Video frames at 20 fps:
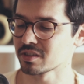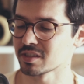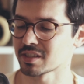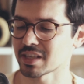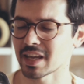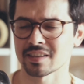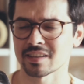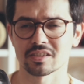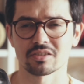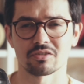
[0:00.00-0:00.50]

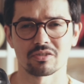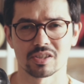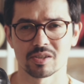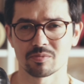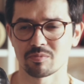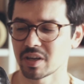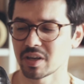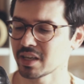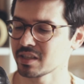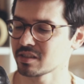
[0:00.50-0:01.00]
this extra
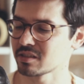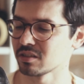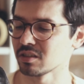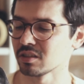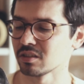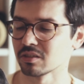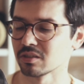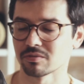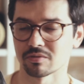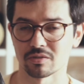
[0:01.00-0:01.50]
space
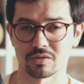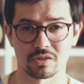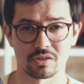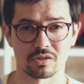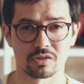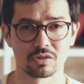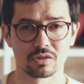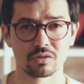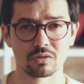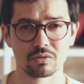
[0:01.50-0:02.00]
needed for the
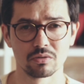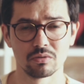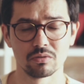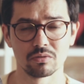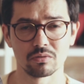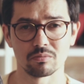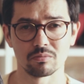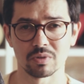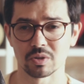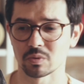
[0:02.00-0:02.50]

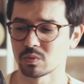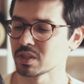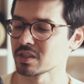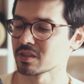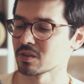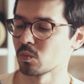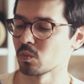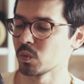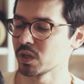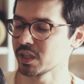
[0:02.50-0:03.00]
screw between
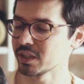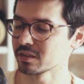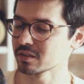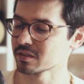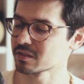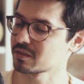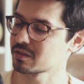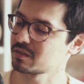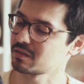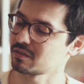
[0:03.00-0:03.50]
the
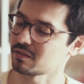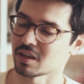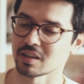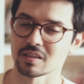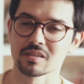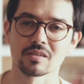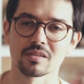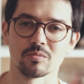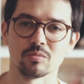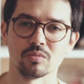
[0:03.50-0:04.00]
wheels
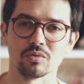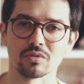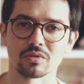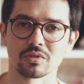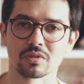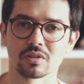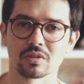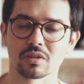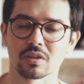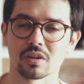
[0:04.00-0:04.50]
and the
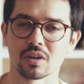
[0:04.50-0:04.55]
boot,